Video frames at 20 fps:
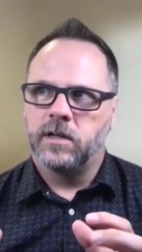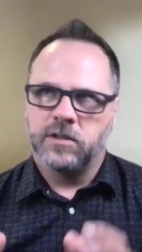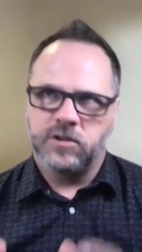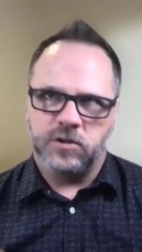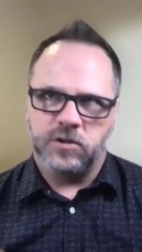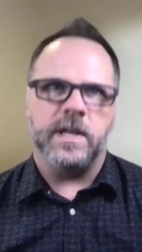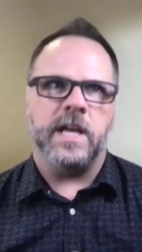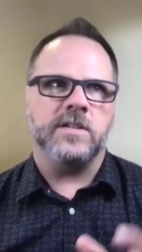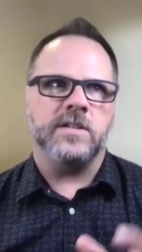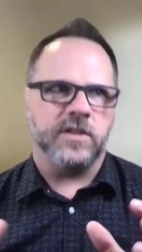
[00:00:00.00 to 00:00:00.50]

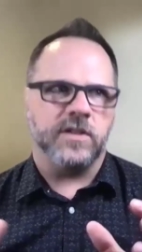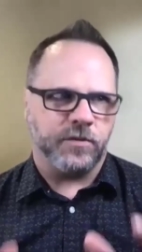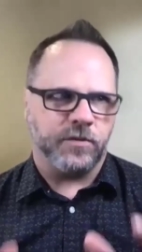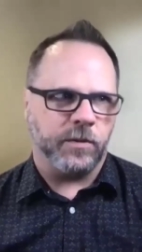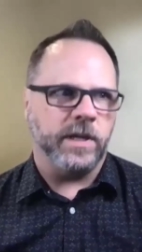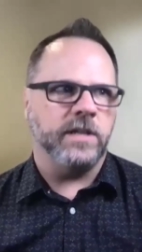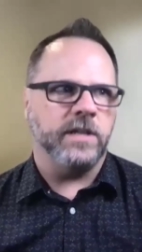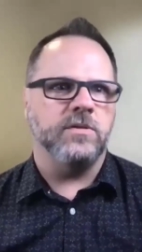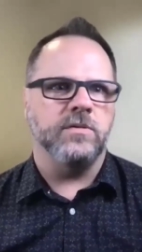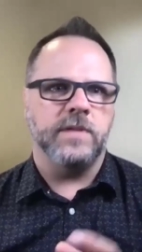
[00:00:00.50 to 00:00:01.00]

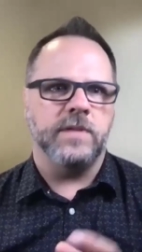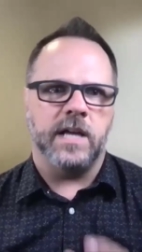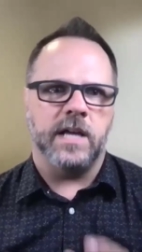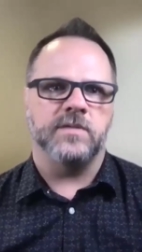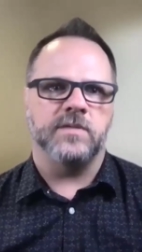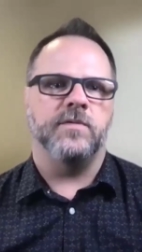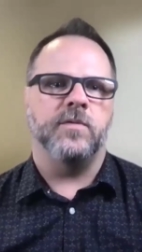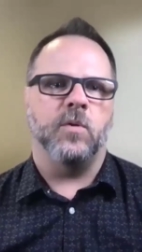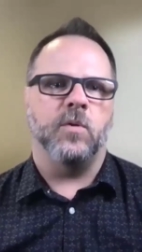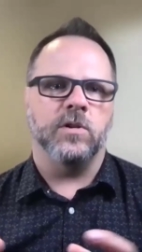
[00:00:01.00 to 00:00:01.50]
2003,
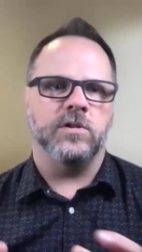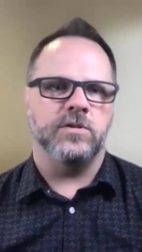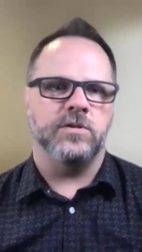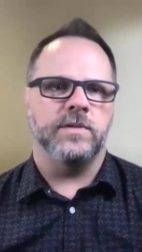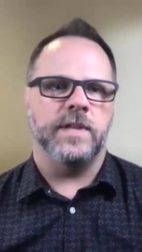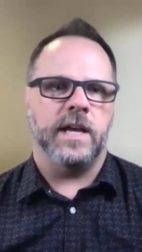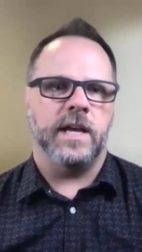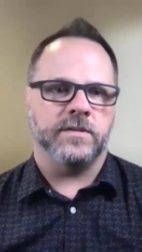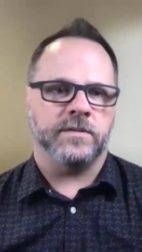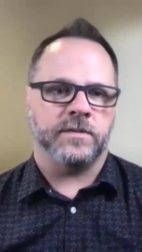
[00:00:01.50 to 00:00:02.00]
2004,
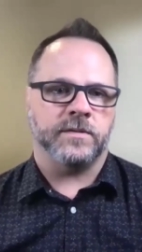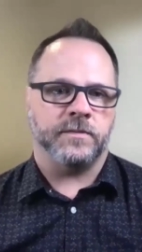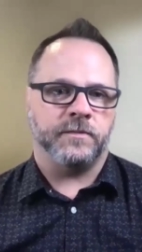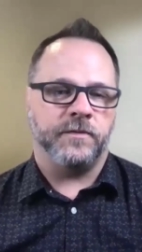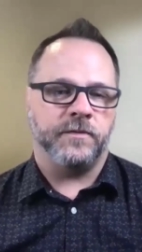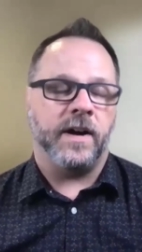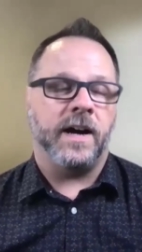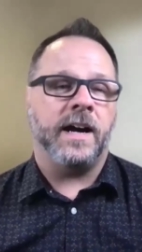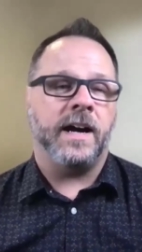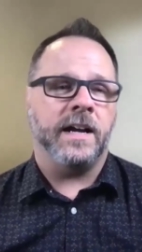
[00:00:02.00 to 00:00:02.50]

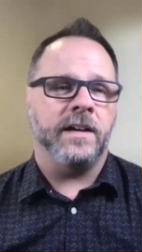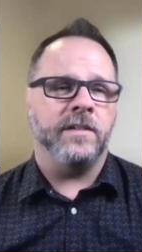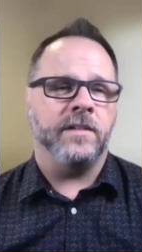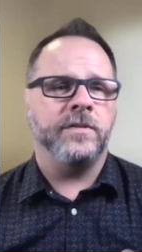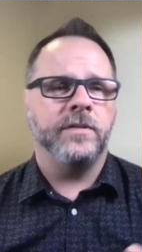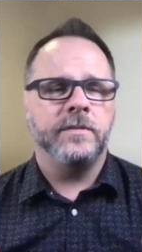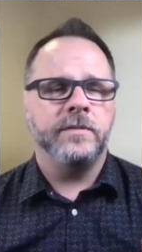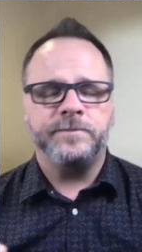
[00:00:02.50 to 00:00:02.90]
2005,